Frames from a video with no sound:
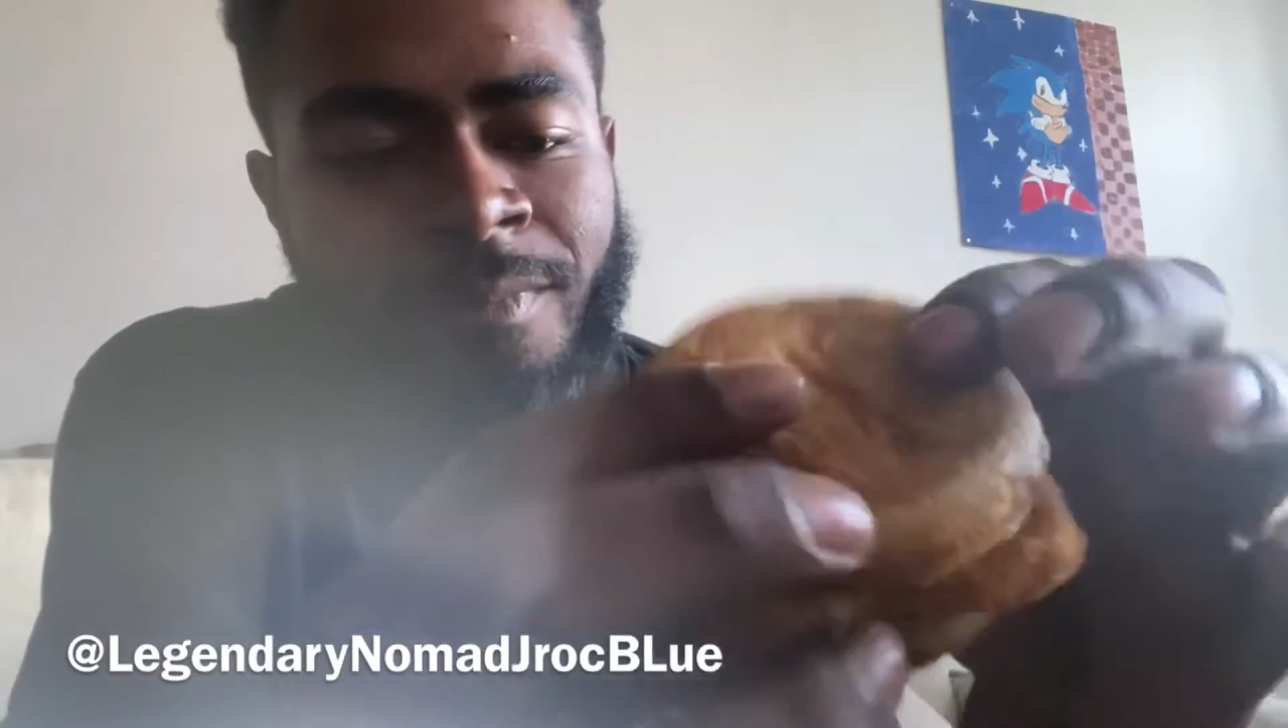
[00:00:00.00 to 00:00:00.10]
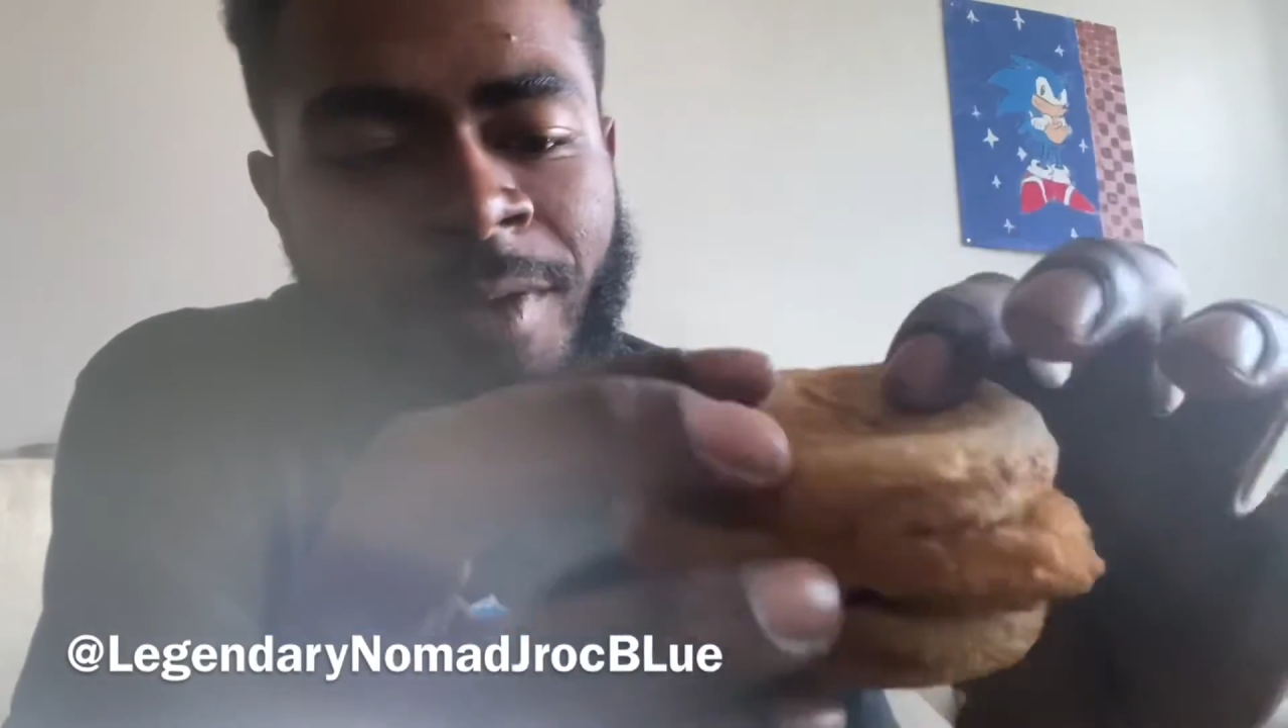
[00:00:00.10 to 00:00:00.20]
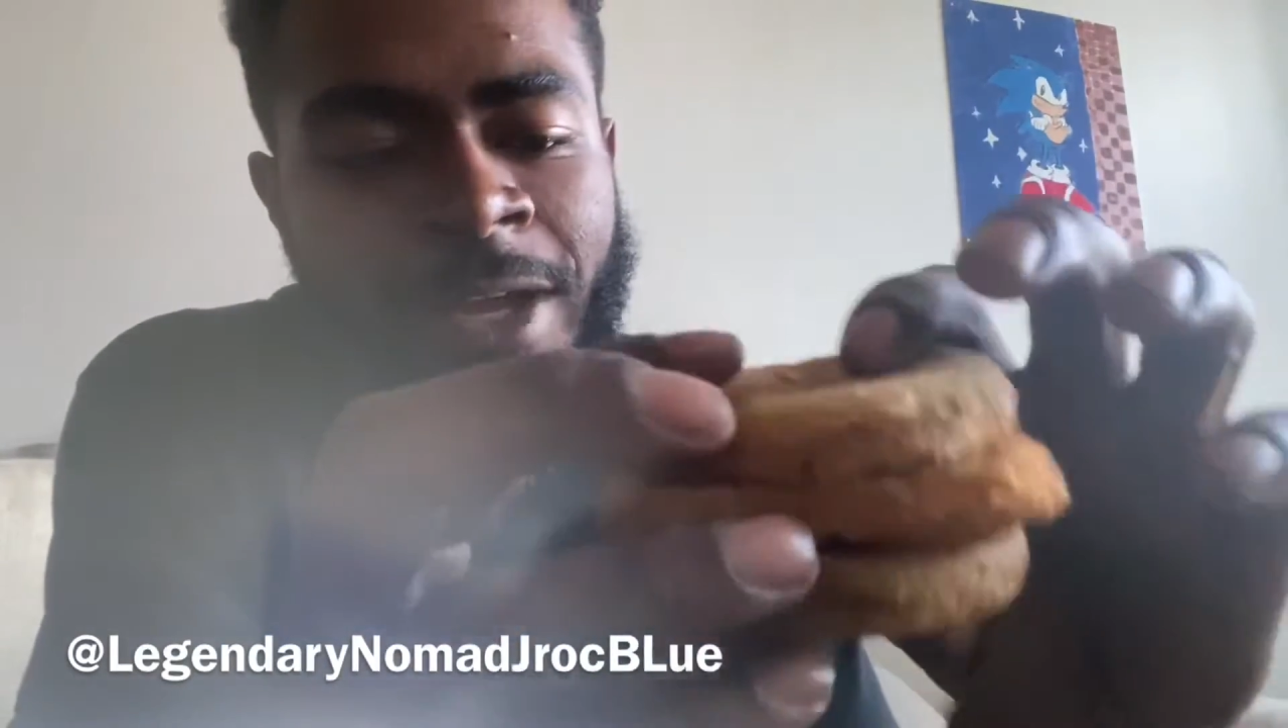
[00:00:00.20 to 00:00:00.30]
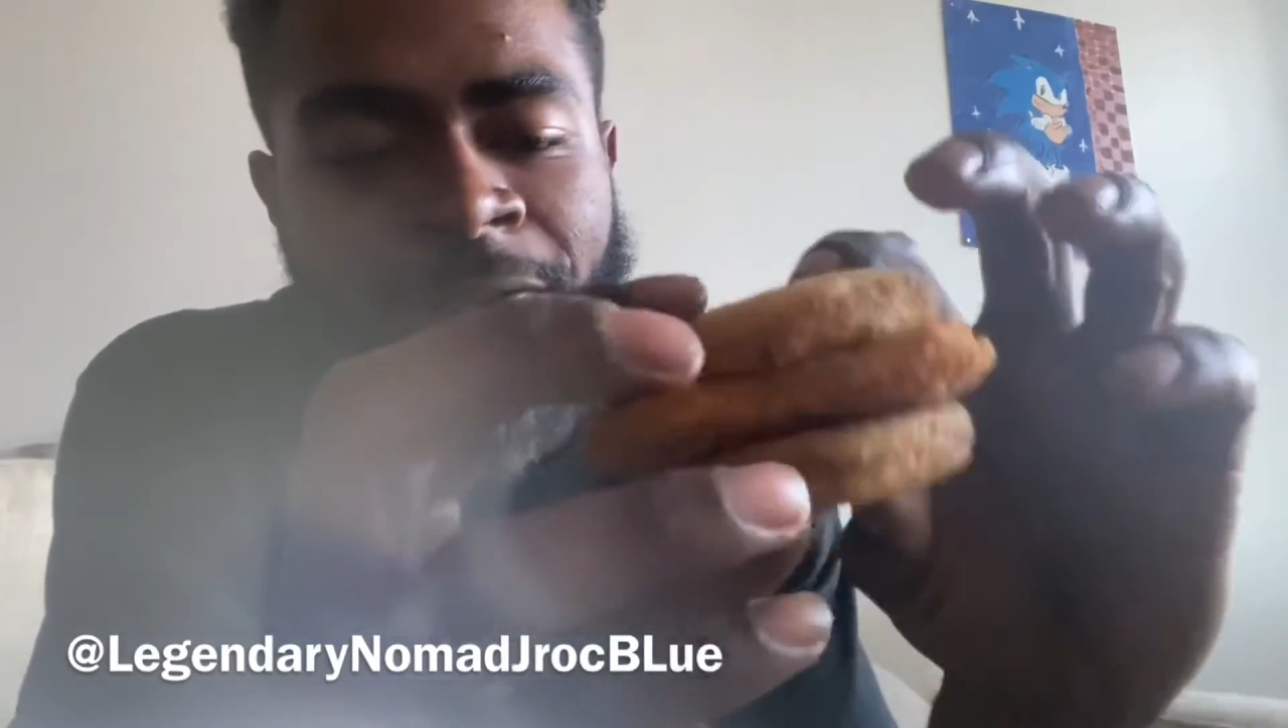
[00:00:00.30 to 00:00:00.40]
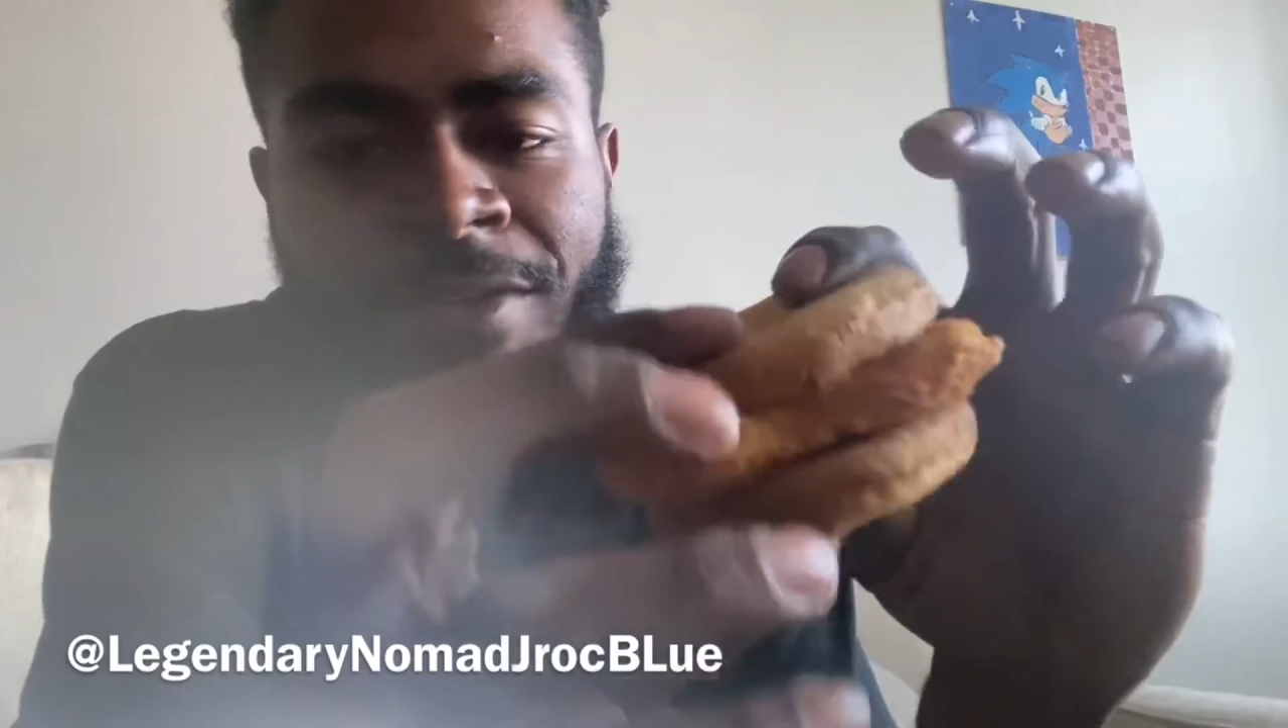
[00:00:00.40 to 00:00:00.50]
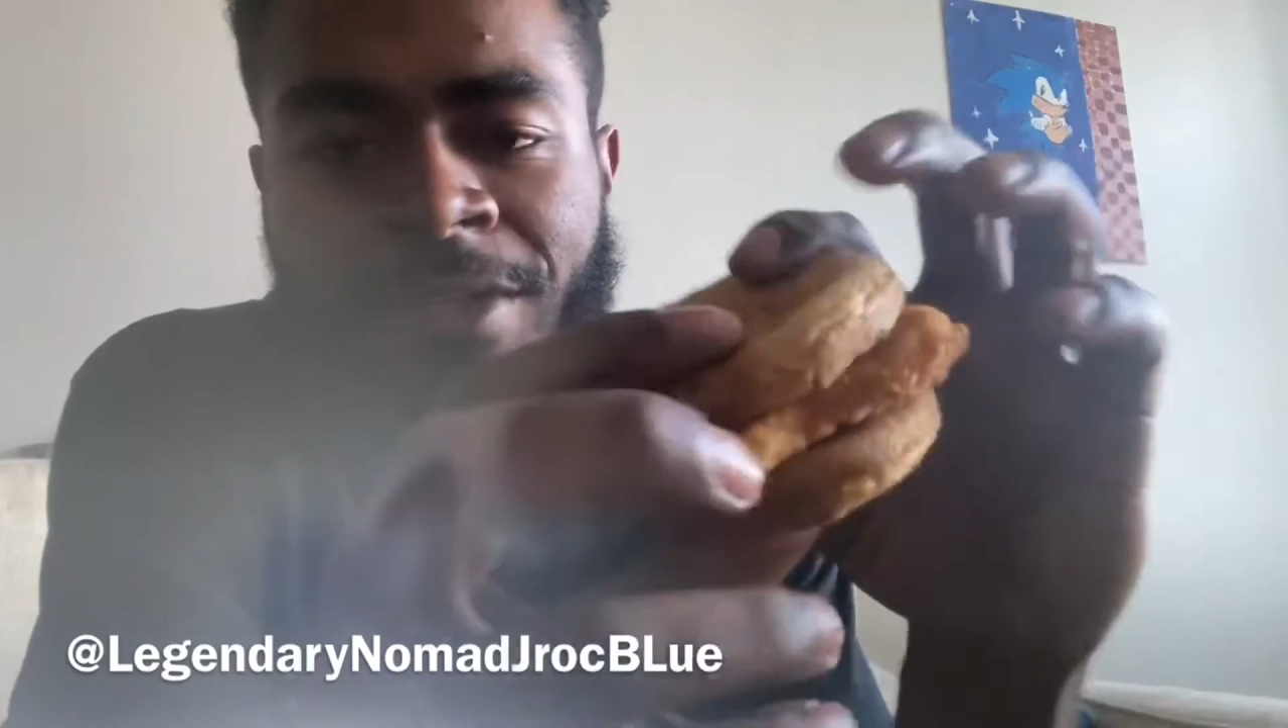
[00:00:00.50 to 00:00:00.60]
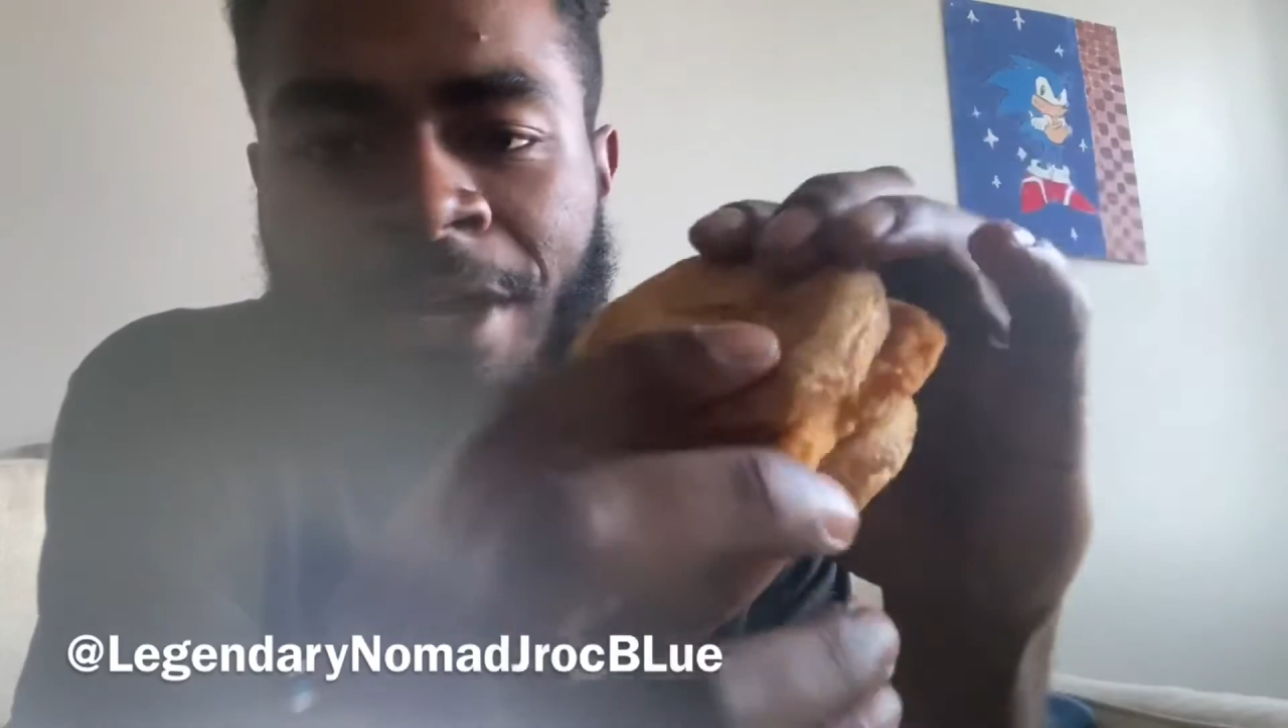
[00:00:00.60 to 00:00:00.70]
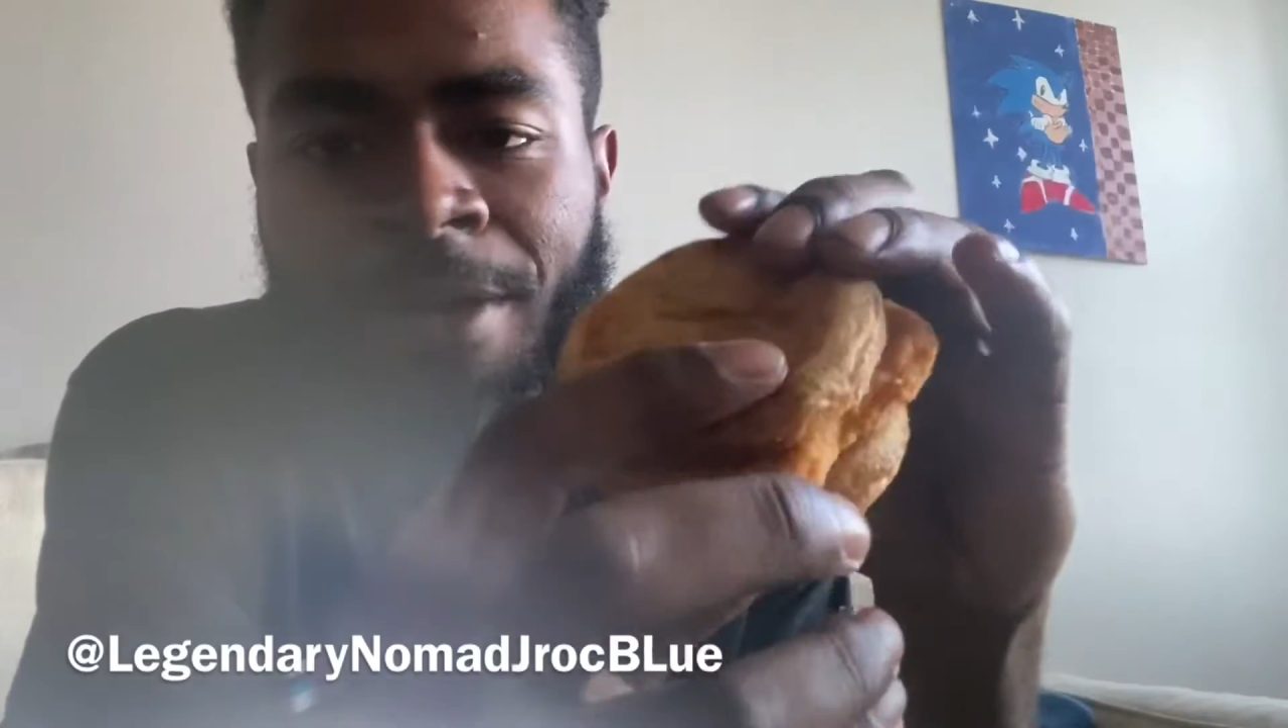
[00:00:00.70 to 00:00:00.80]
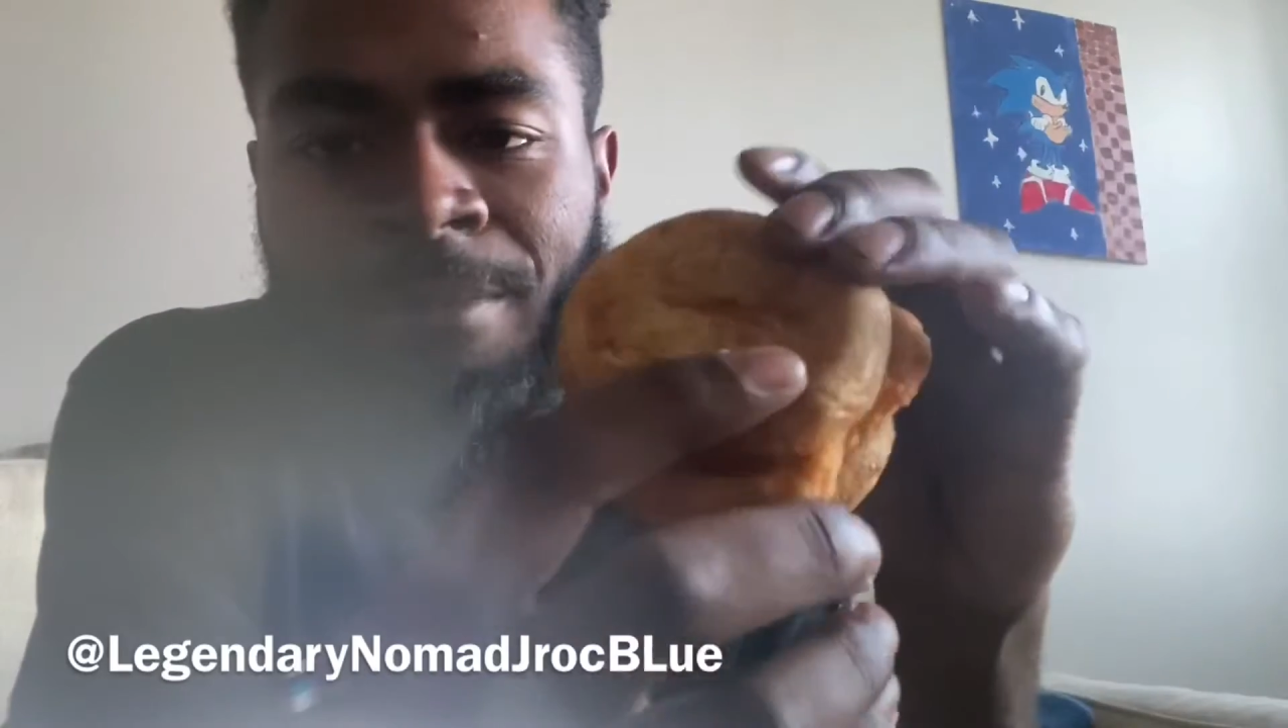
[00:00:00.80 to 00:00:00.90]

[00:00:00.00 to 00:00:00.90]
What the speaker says: got the same